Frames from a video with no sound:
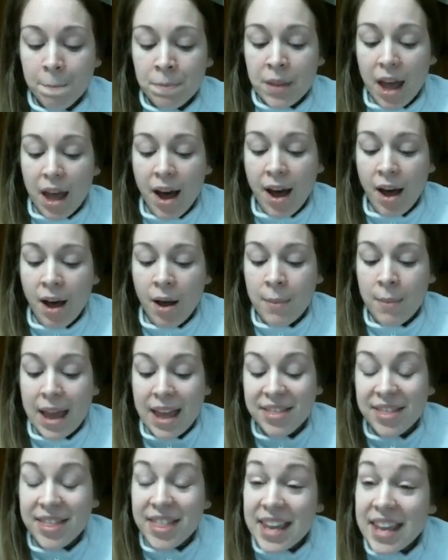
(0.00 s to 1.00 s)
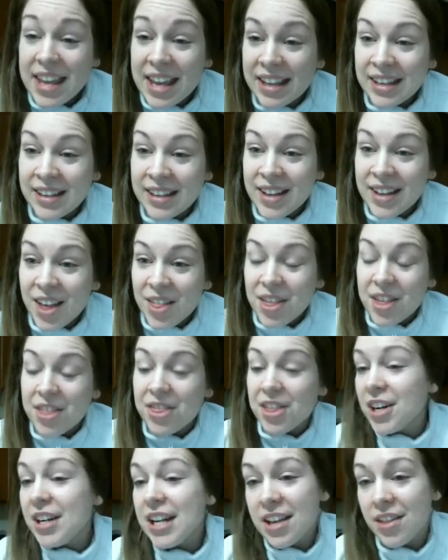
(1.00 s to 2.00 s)
And then the
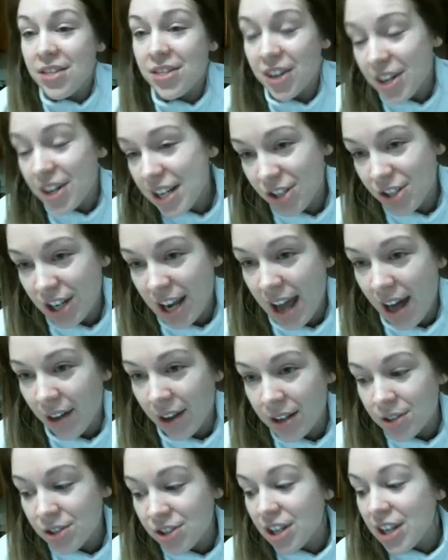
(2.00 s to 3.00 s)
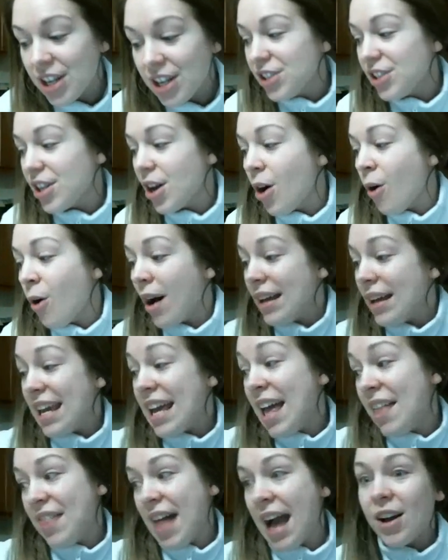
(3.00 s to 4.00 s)
30 and 30 challenge. So
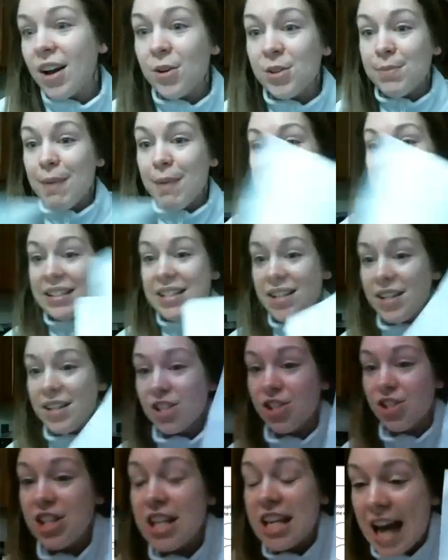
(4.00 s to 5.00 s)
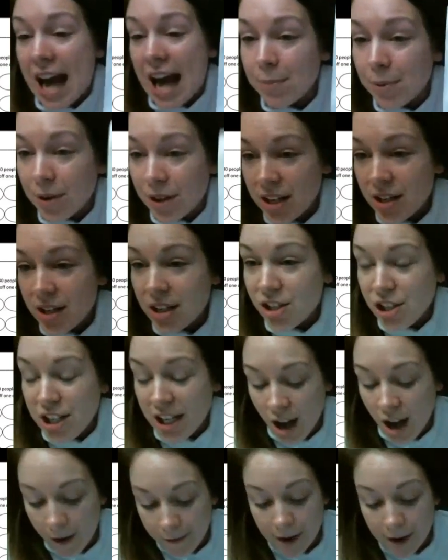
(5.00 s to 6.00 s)
again, that goes back to this sheet. I printed this
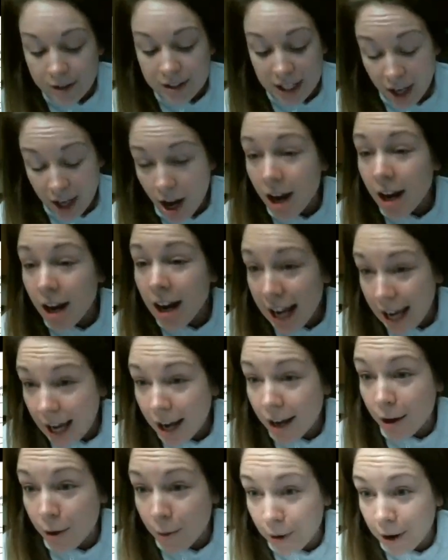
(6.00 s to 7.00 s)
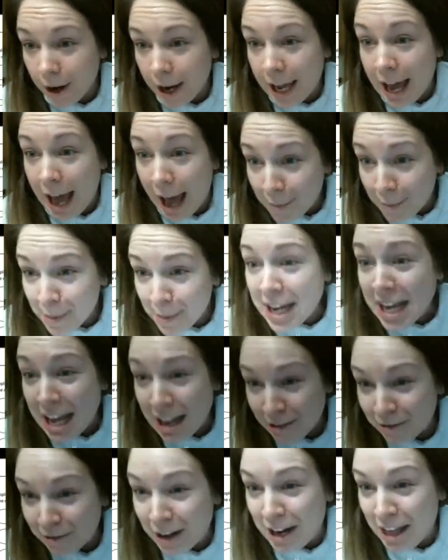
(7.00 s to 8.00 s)
sheet off. I was like, all right, Eric Worre, I'm going to get
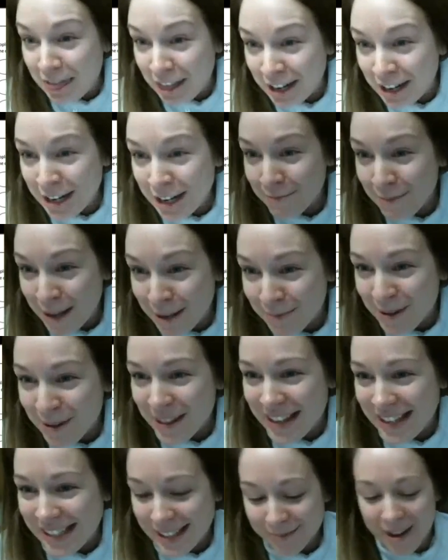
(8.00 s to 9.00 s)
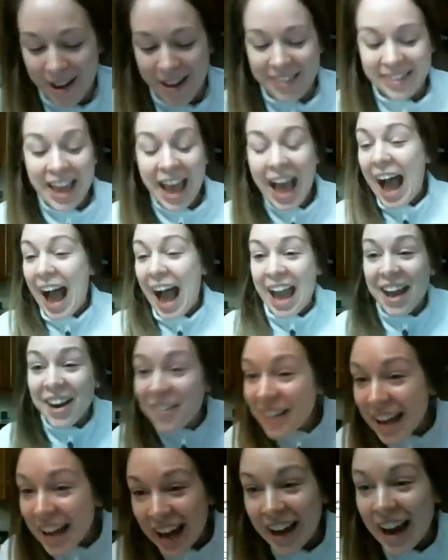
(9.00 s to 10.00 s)
in front of 30 people this month. I
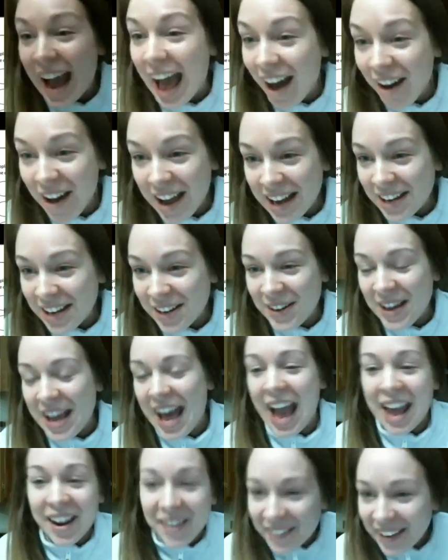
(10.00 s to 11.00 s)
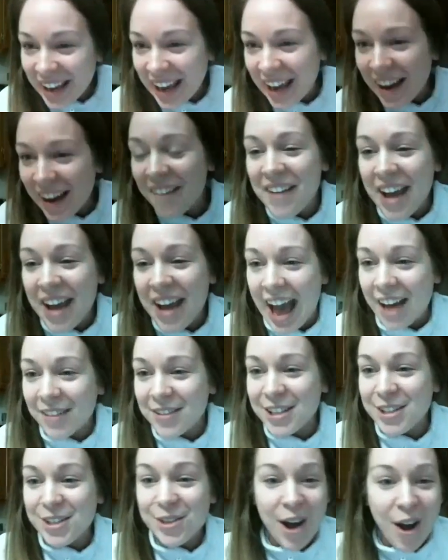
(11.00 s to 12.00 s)
don't care how I do it. I don't care if I have
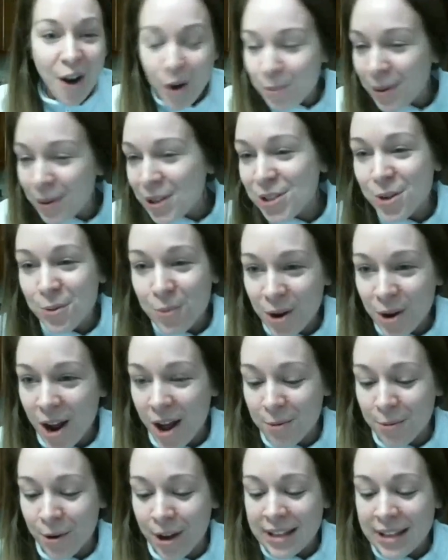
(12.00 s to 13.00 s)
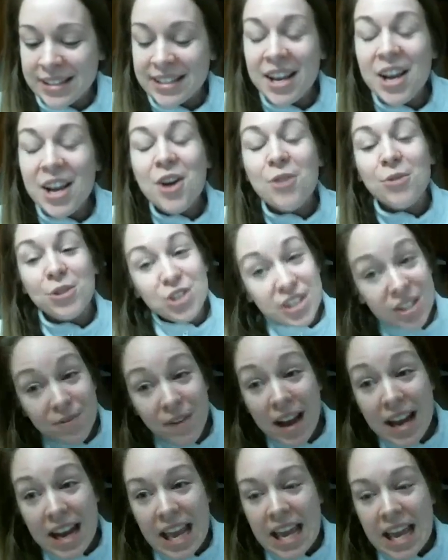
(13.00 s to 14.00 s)
to do a whole bunch of one-on-ones, which is
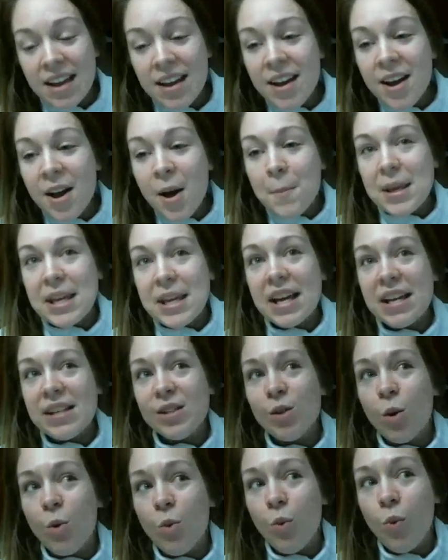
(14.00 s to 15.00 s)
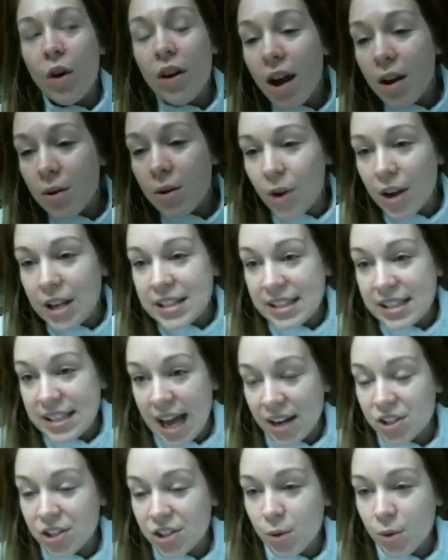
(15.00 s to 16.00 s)
funny because one-on-ones is
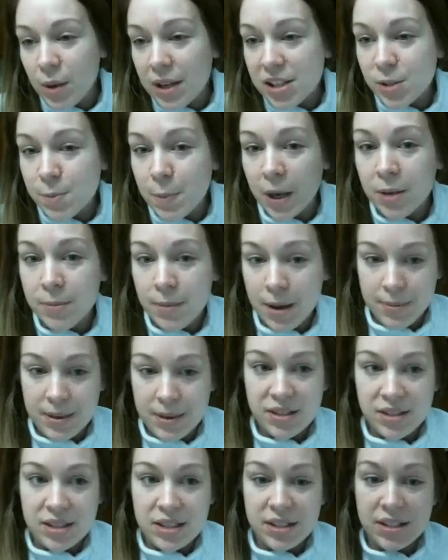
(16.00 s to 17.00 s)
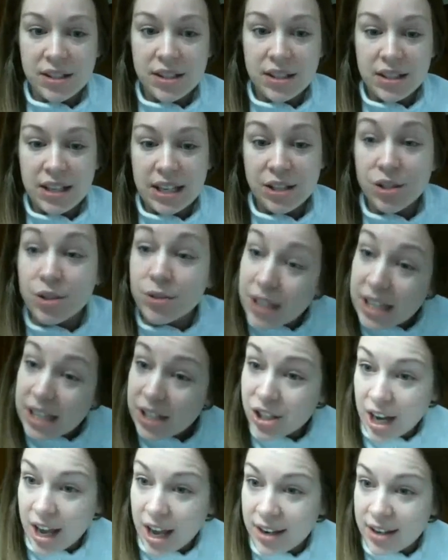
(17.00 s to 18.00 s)
actually what spurred my business into
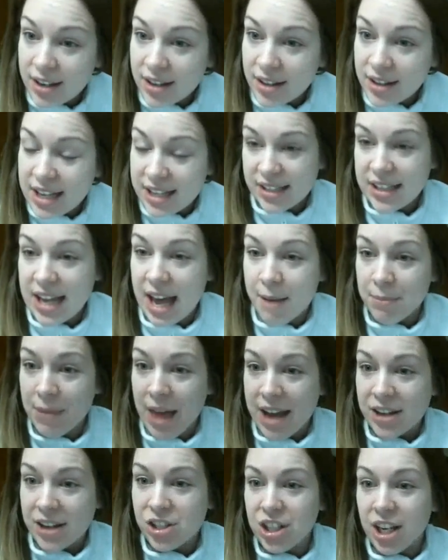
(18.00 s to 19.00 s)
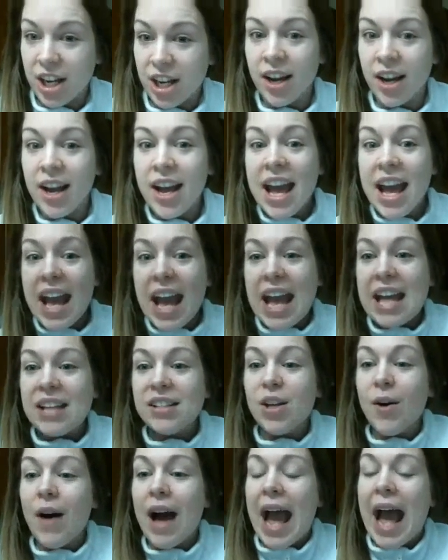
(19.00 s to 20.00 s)
Region this time last year. And
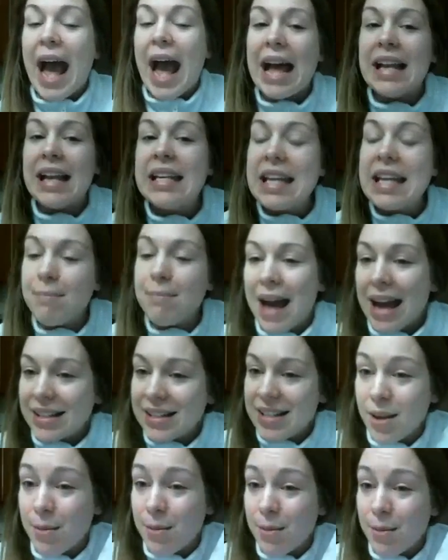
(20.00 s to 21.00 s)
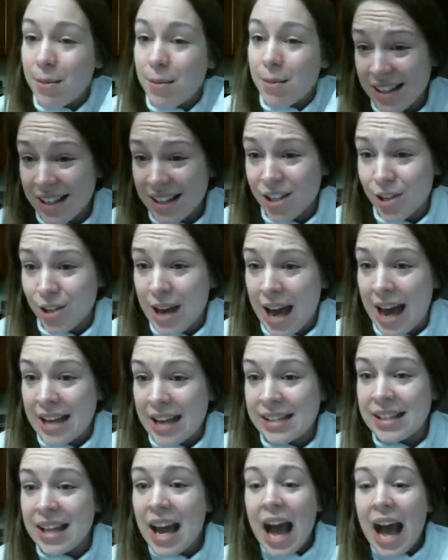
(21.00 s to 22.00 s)
so I had to get back to the basics, you
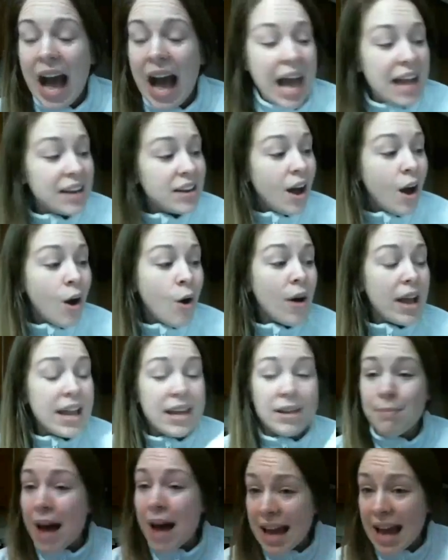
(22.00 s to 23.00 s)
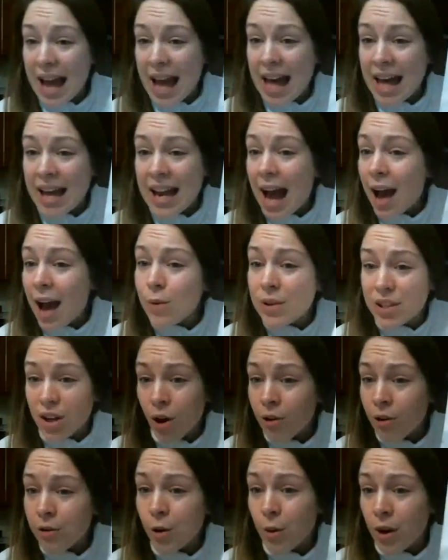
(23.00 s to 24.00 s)
guys. I know in my head, I was
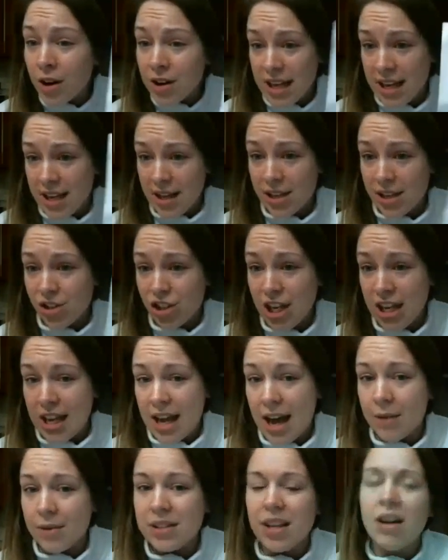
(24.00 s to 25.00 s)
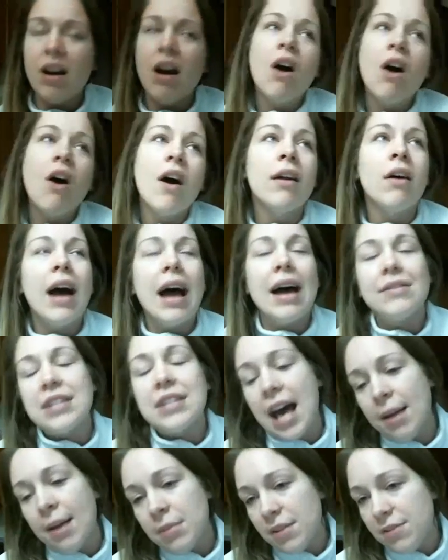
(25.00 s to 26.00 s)
overworking this sheet. I was like, oh, I don't have
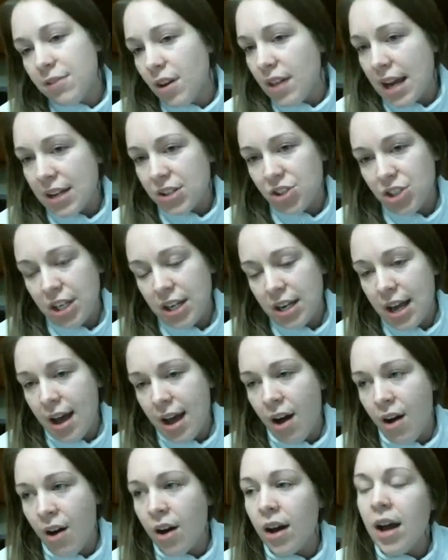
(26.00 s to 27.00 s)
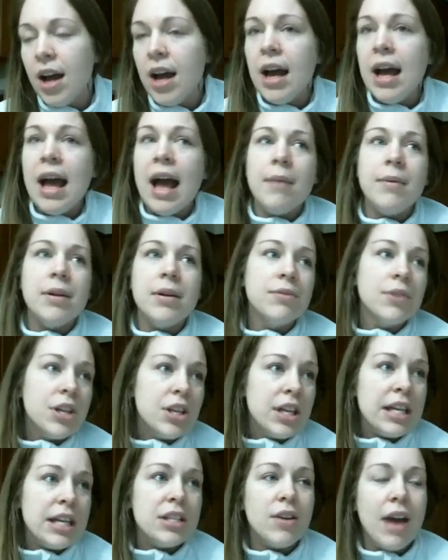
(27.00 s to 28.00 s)
time to fill that sheet out. I mean,
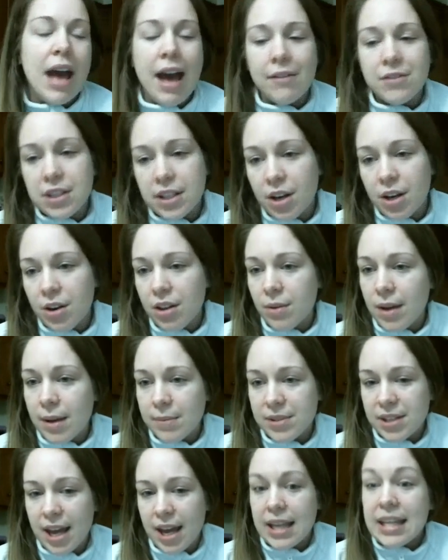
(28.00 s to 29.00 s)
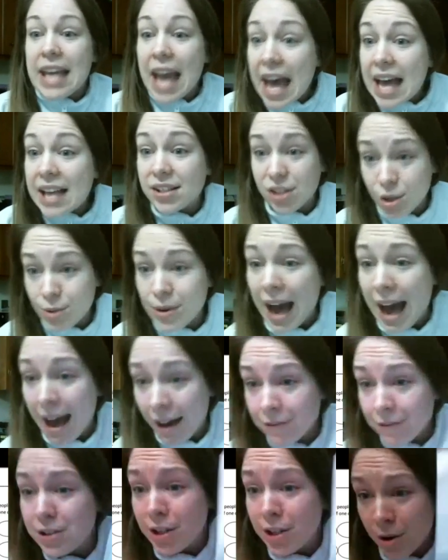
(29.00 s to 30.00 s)
really, do I have to go to the website? Yes, you have
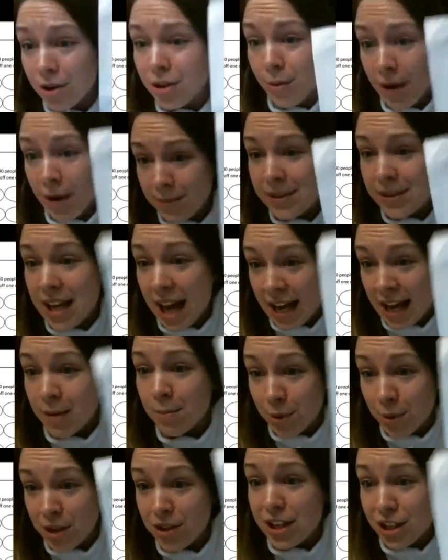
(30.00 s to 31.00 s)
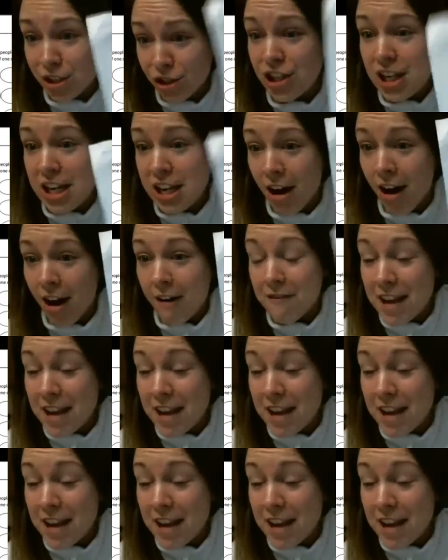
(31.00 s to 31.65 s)
to go to the website and print this sheet off. It